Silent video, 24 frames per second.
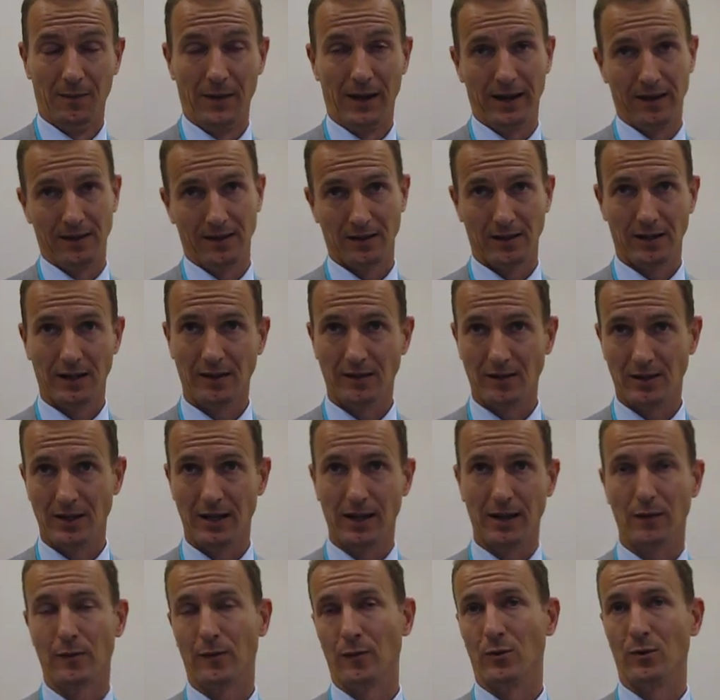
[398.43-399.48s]
And and
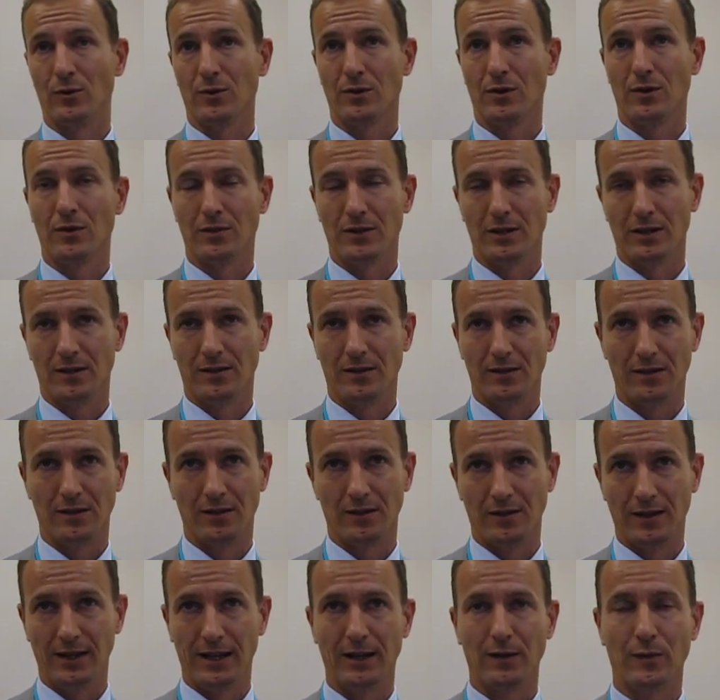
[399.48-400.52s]
the air force or the,
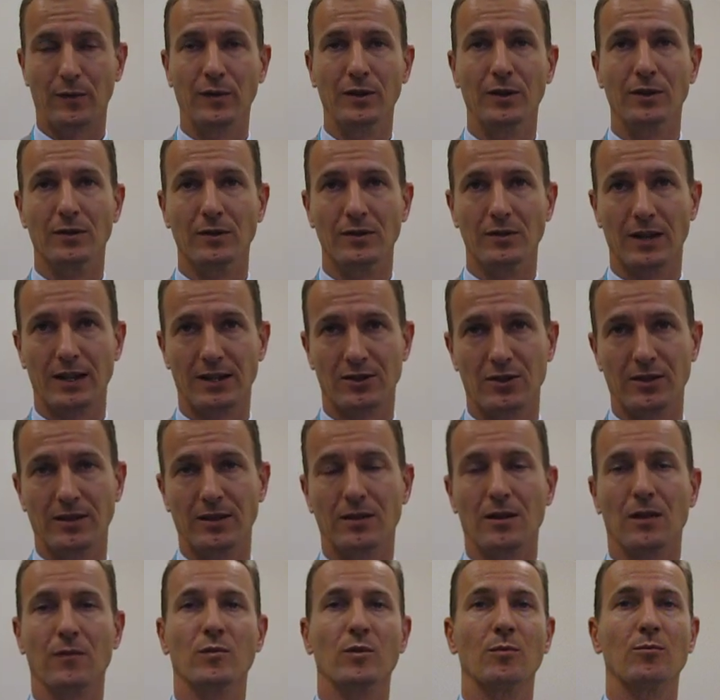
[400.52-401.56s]
the the airfield is actually
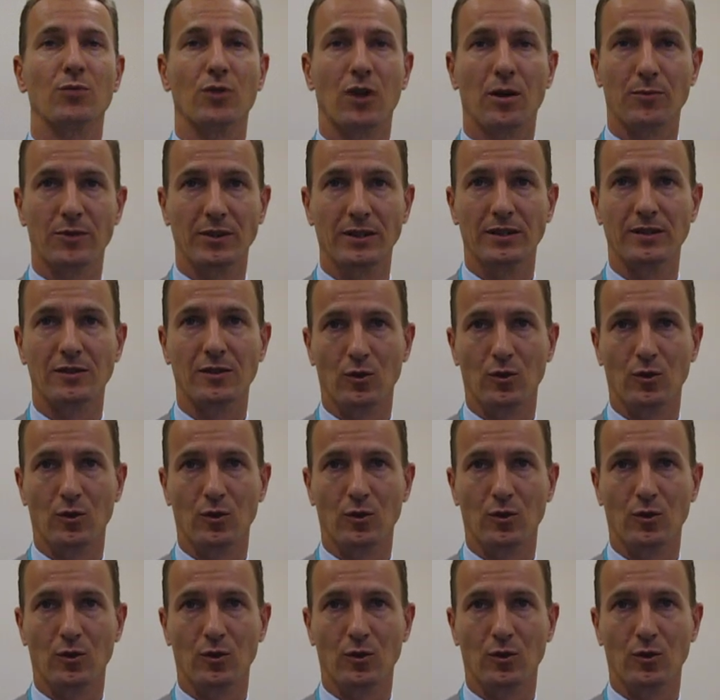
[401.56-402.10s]
government property,